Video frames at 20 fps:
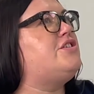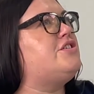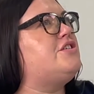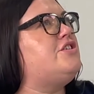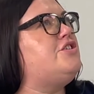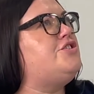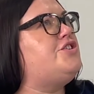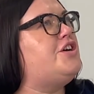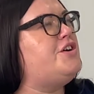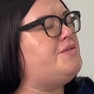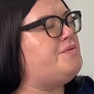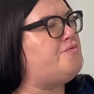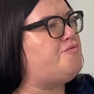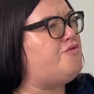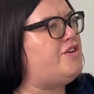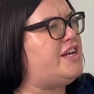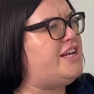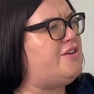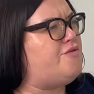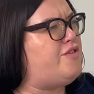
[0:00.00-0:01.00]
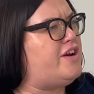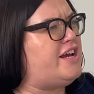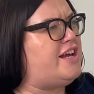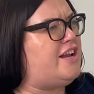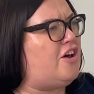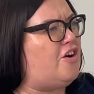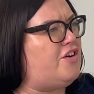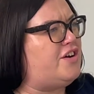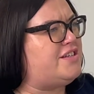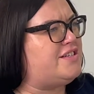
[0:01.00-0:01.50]
don't really
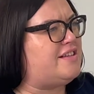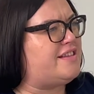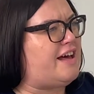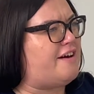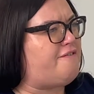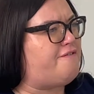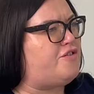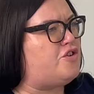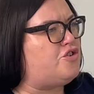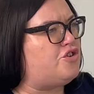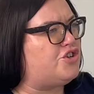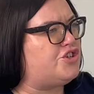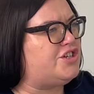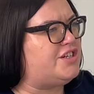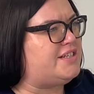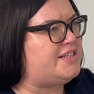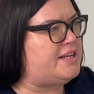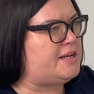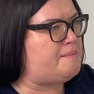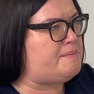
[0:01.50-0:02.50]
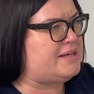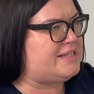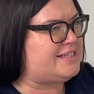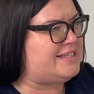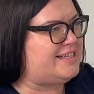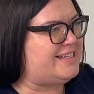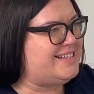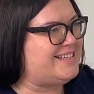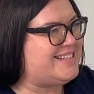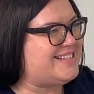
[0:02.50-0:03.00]
realise that functions in a
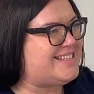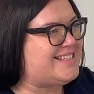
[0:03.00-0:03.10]
business.